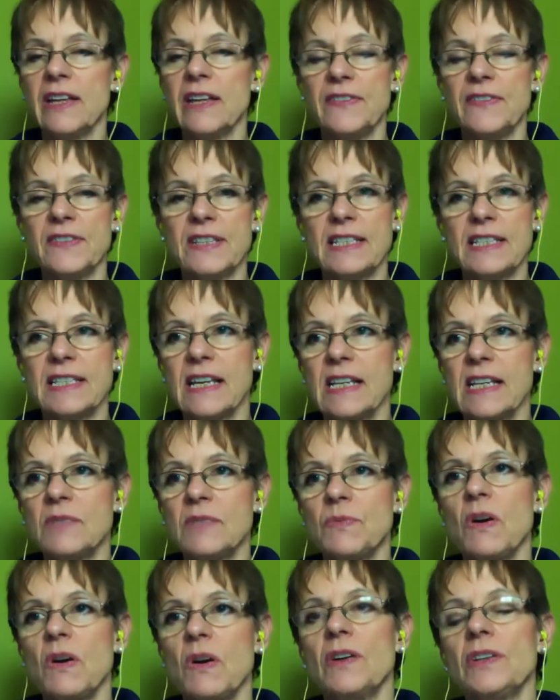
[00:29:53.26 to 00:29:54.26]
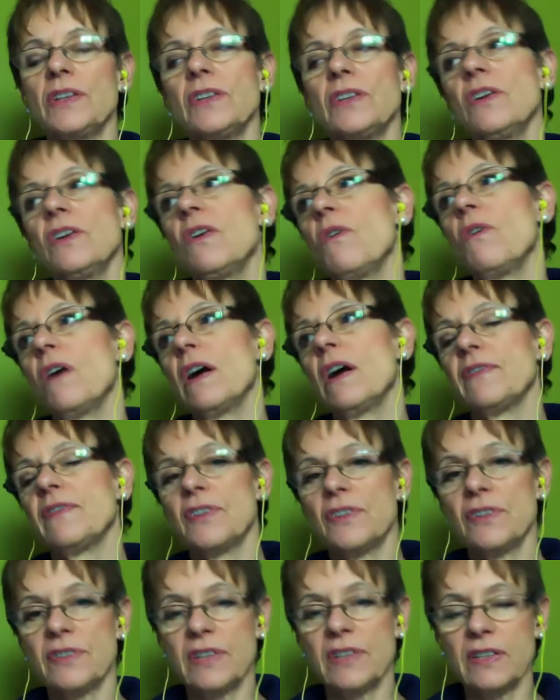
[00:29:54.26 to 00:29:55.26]
that says, well, you know, I've
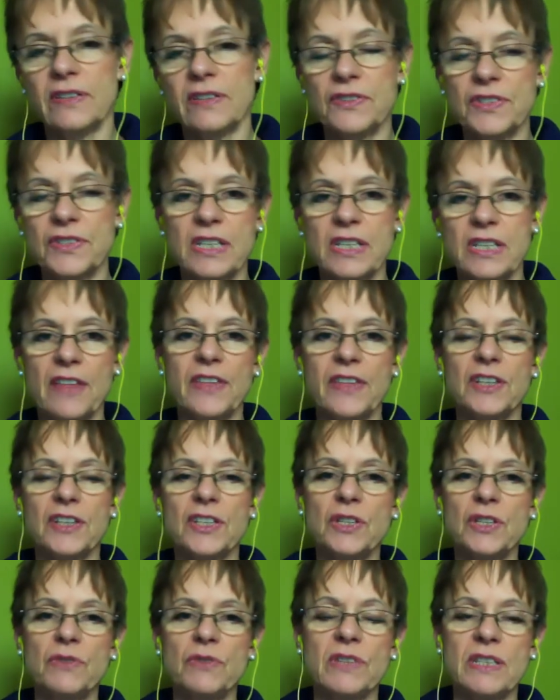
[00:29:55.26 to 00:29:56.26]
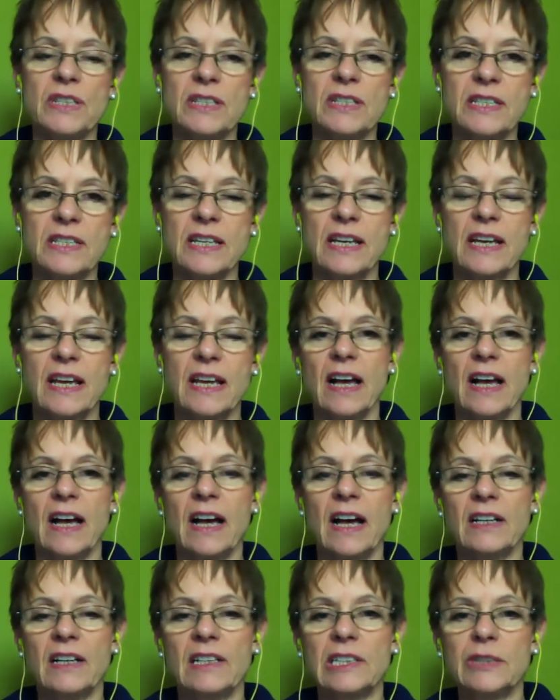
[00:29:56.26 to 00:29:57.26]
heard that there's nothing to this
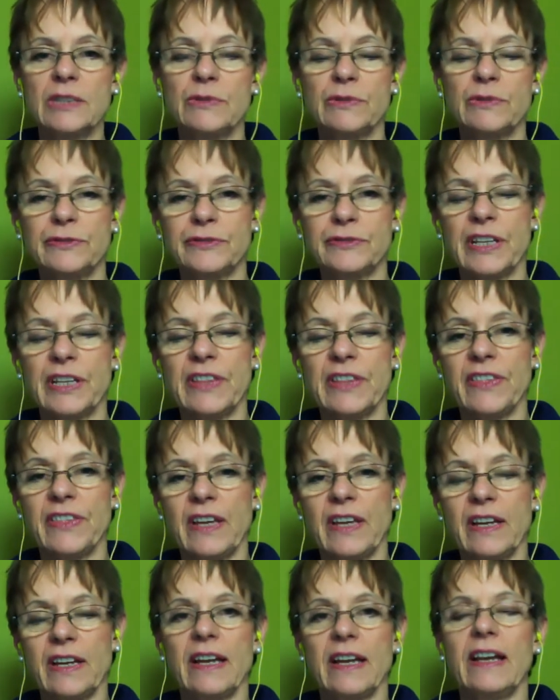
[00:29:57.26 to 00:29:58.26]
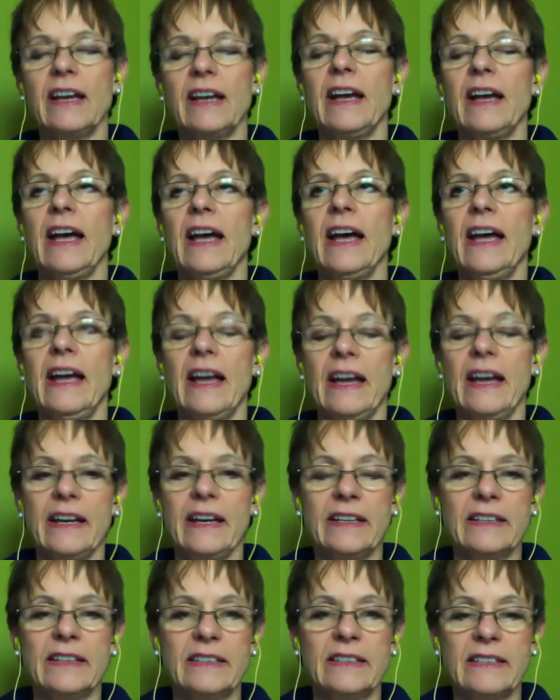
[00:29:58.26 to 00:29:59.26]
gluten-free thing.
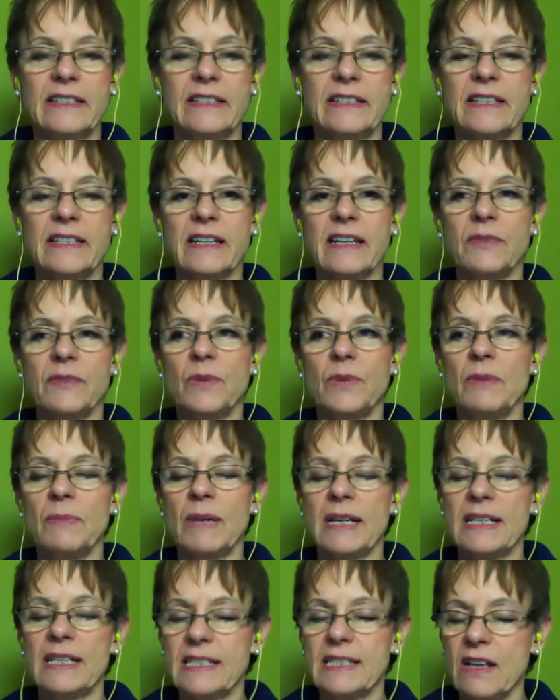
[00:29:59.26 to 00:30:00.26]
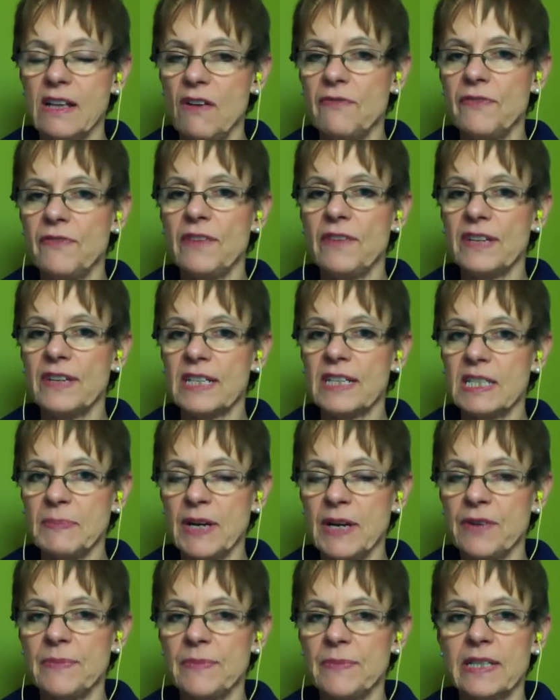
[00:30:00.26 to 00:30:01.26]
And, well, myself, I've
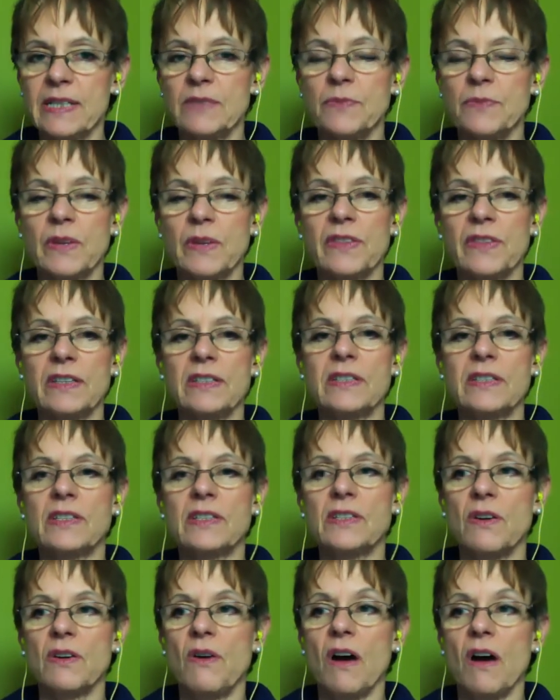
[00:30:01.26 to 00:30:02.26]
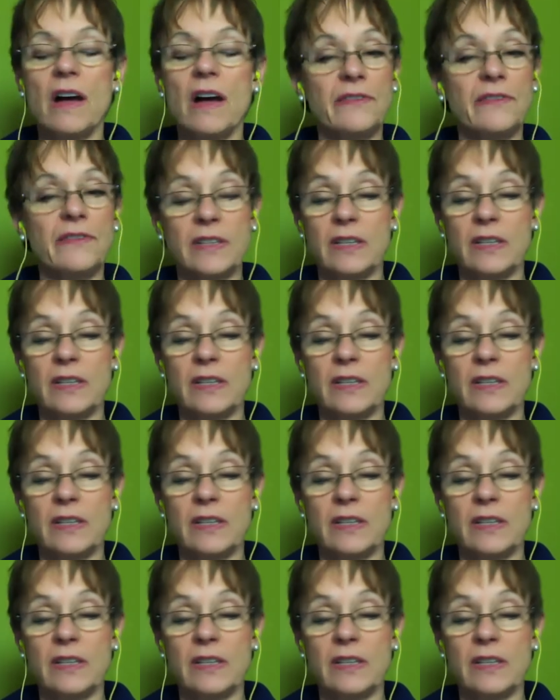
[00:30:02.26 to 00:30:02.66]
experimented with it. So I feel a